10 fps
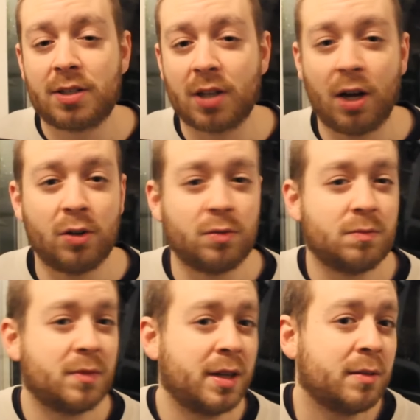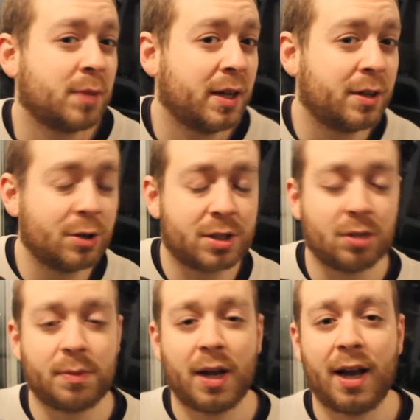but he could
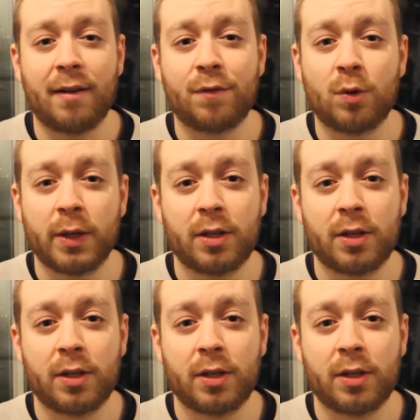still be a handful.